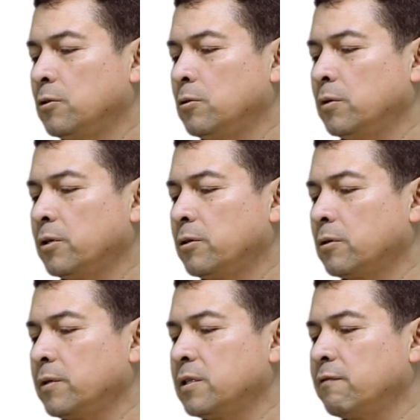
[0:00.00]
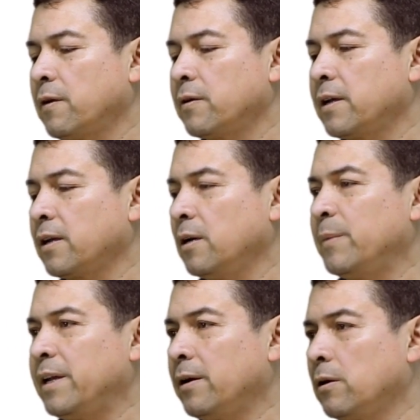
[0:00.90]
200 degrees Fahrenheit
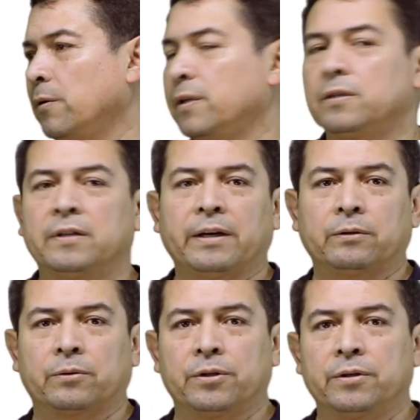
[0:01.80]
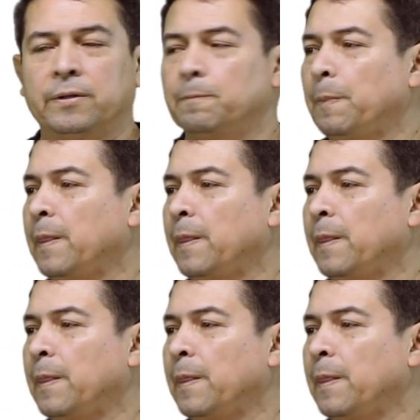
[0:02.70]
coming out, going to the outdoor unit,